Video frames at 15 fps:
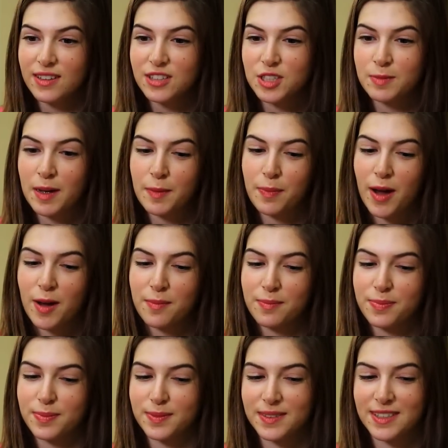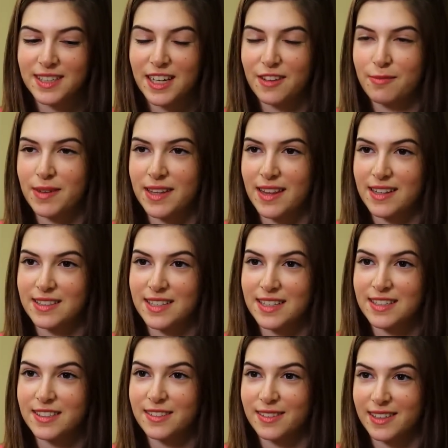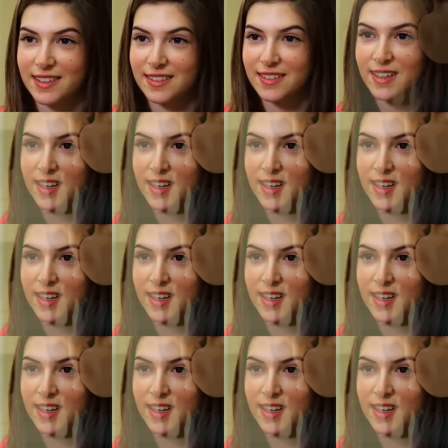to my pump to give me that insulin.